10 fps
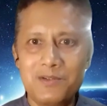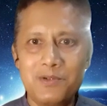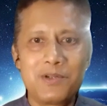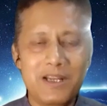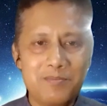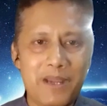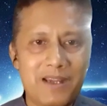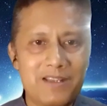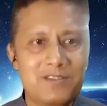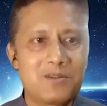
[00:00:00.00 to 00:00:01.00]
We get
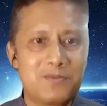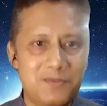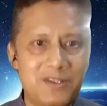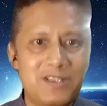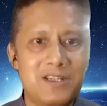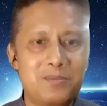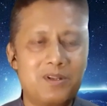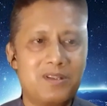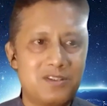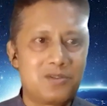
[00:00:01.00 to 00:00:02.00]
packets of
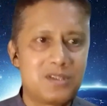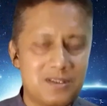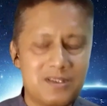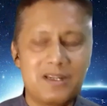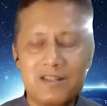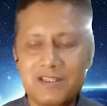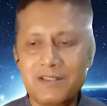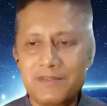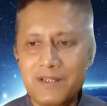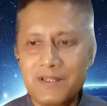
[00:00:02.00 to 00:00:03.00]
vegetables to sustain ourselves.